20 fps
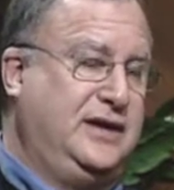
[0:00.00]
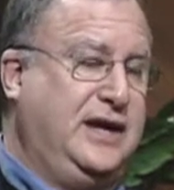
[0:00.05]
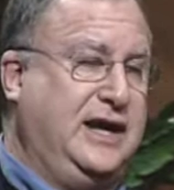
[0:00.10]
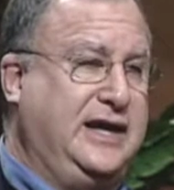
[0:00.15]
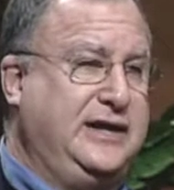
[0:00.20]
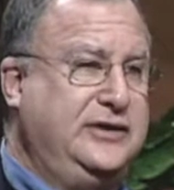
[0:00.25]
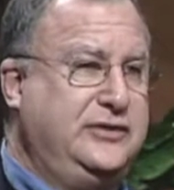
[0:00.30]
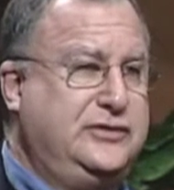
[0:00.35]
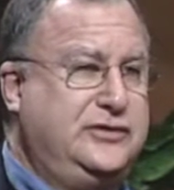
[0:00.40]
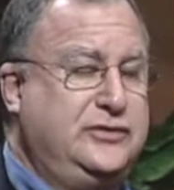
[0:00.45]

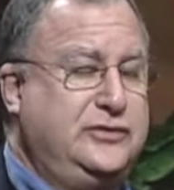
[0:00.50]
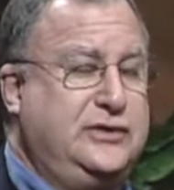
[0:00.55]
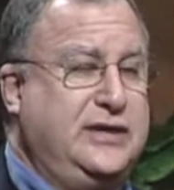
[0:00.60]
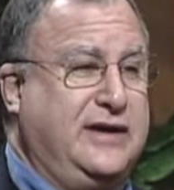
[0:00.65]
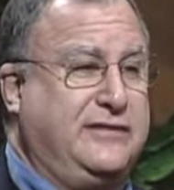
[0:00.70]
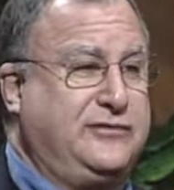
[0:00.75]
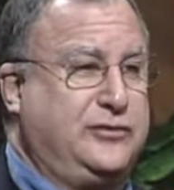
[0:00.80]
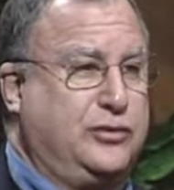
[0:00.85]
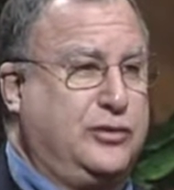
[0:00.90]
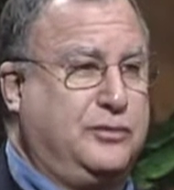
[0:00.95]
And you do
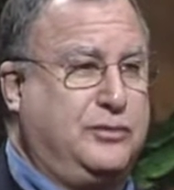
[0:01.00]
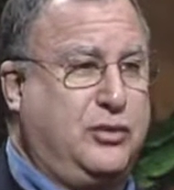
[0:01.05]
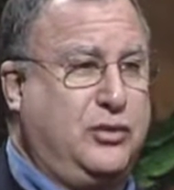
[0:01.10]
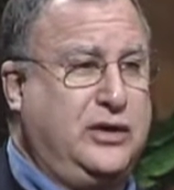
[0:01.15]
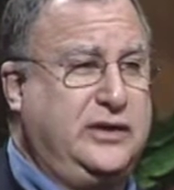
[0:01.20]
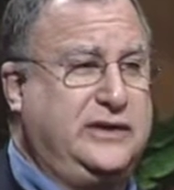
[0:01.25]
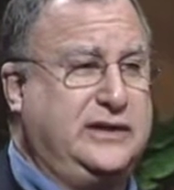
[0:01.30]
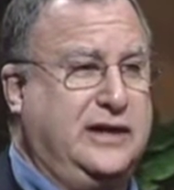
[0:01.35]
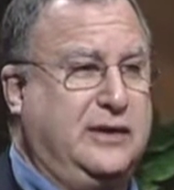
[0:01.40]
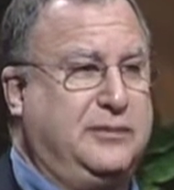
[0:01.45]
have to
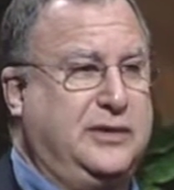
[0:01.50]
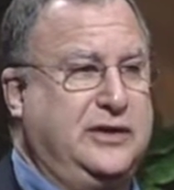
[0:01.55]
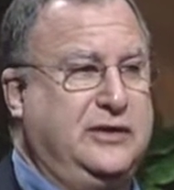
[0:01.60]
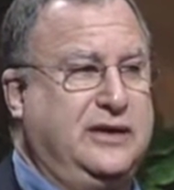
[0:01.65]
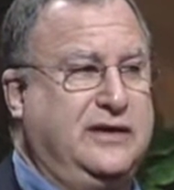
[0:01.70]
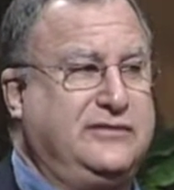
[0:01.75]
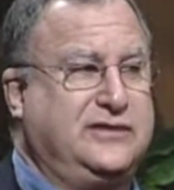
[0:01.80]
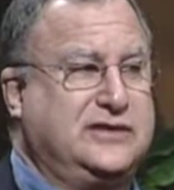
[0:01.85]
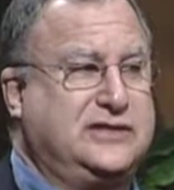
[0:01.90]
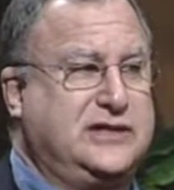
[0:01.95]
report that, but you
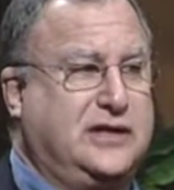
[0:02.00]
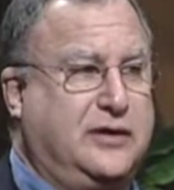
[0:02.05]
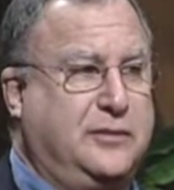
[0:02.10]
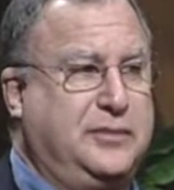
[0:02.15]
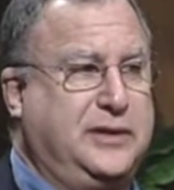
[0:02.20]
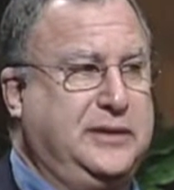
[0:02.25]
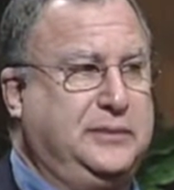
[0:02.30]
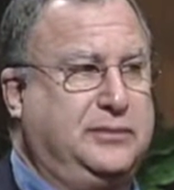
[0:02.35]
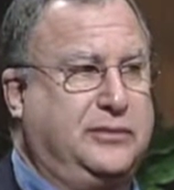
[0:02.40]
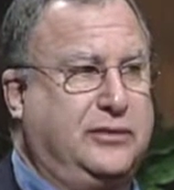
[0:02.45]
have to tell
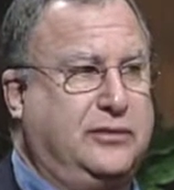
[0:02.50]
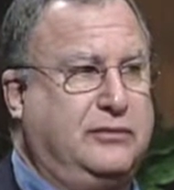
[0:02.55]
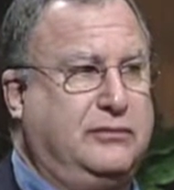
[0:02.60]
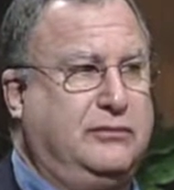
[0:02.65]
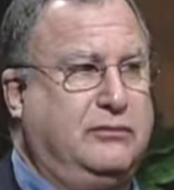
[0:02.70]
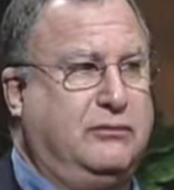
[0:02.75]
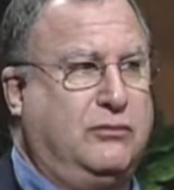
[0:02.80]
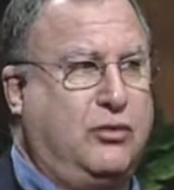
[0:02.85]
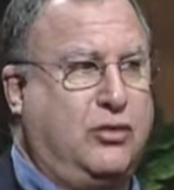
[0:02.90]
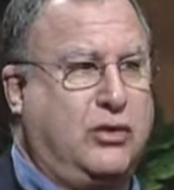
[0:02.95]
people
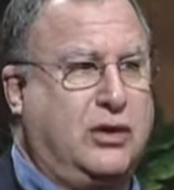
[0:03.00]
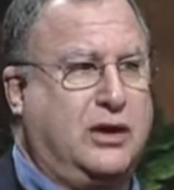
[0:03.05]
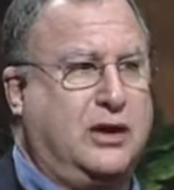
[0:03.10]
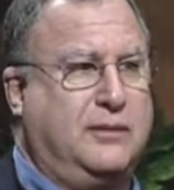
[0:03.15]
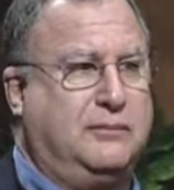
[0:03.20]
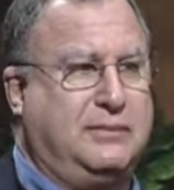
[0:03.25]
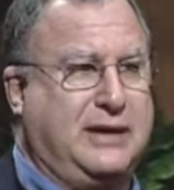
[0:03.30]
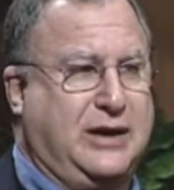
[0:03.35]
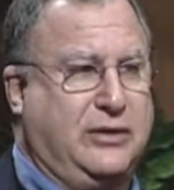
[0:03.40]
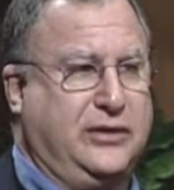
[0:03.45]
more
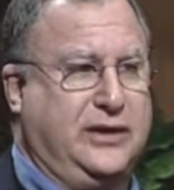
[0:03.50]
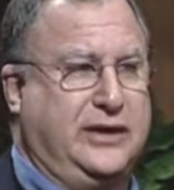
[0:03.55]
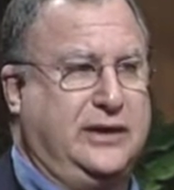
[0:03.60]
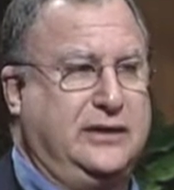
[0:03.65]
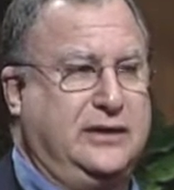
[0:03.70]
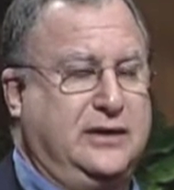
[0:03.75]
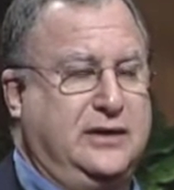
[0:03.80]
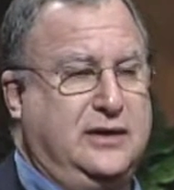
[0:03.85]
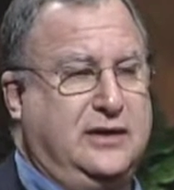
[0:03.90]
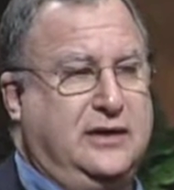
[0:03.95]
about it.
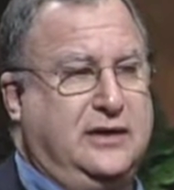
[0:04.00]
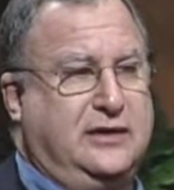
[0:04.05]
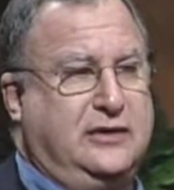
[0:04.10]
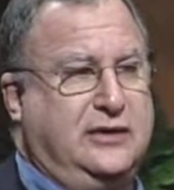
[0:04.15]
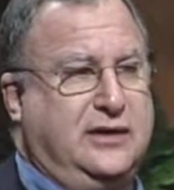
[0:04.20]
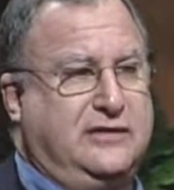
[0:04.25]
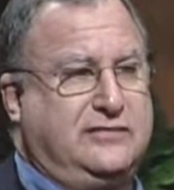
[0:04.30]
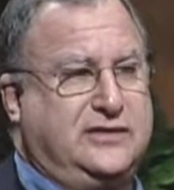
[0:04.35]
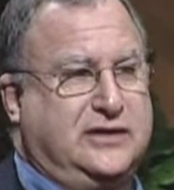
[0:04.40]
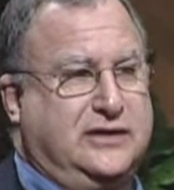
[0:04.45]

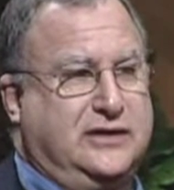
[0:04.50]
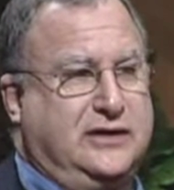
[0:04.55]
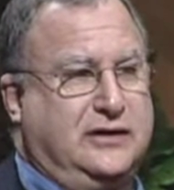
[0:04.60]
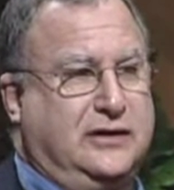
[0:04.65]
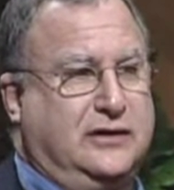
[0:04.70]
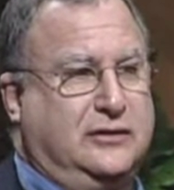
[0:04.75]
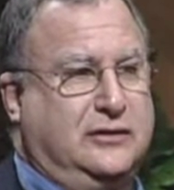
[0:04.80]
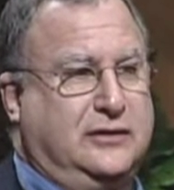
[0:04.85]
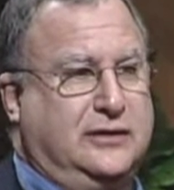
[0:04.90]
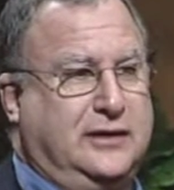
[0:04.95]
You have
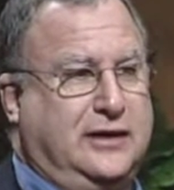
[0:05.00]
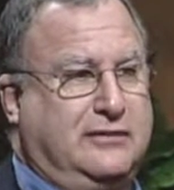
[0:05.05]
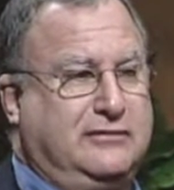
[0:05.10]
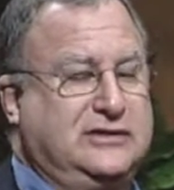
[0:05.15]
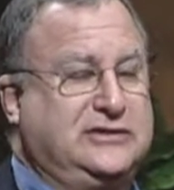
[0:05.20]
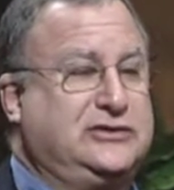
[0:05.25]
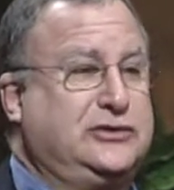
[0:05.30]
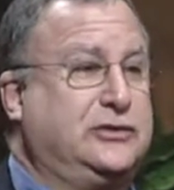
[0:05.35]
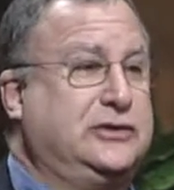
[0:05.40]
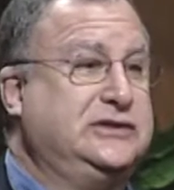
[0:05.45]
to, every
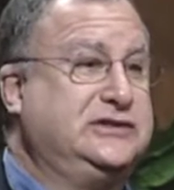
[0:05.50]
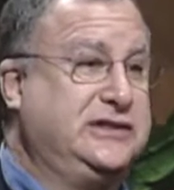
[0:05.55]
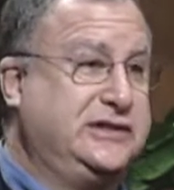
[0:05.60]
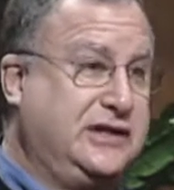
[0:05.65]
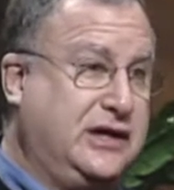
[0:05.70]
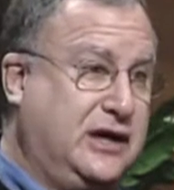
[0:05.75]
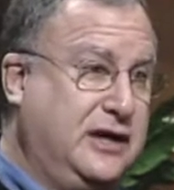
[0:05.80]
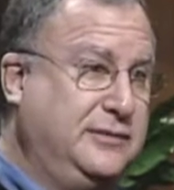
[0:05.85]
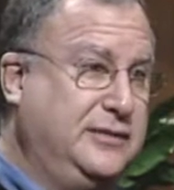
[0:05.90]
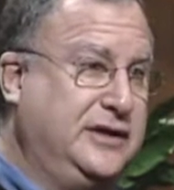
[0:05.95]
story is a
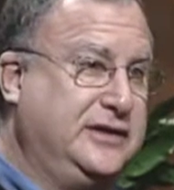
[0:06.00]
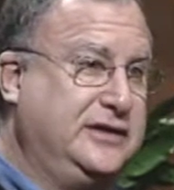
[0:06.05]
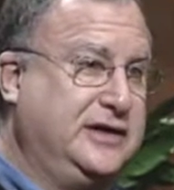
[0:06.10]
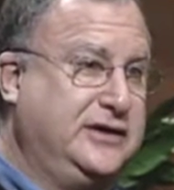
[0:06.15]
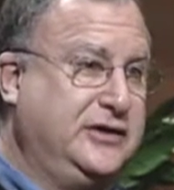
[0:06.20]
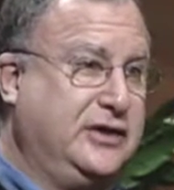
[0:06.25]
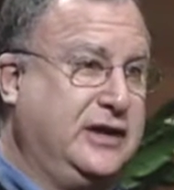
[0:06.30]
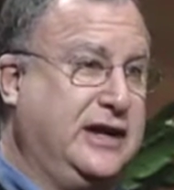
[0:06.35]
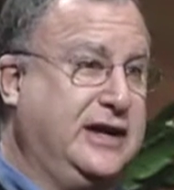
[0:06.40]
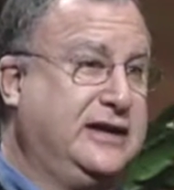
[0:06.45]
diamond, and
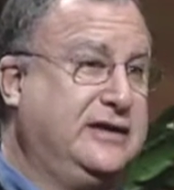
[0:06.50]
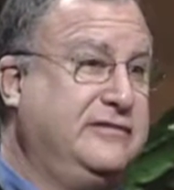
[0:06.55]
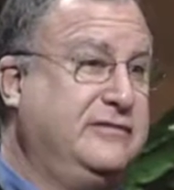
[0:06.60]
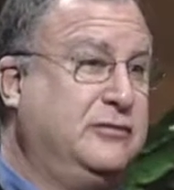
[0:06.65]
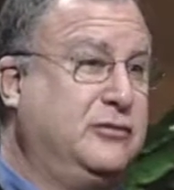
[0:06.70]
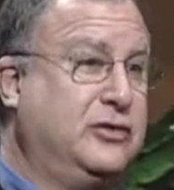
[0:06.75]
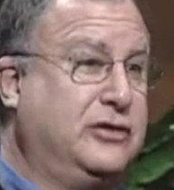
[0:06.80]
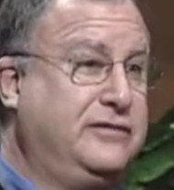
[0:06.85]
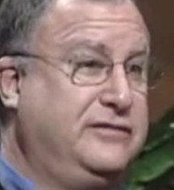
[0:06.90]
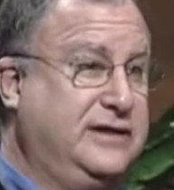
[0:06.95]
you got to give them
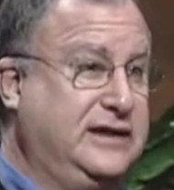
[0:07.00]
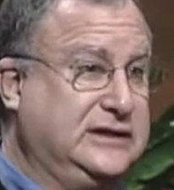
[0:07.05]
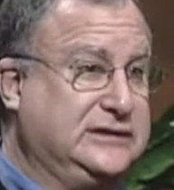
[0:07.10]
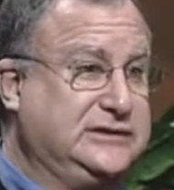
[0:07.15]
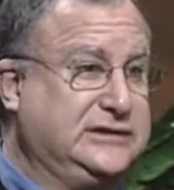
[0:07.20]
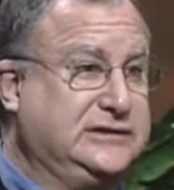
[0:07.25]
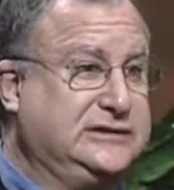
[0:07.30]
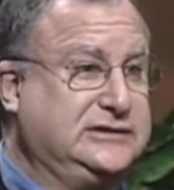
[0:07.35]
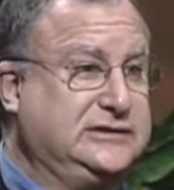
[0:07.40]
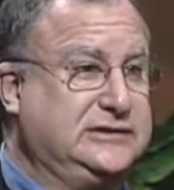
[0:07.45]
more
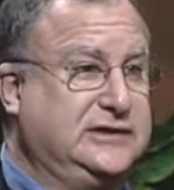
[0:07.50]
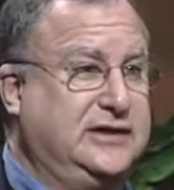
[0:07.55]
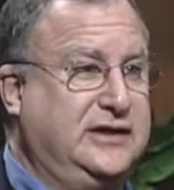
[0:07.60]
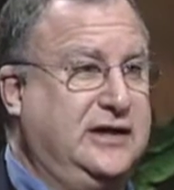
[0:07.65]
facets.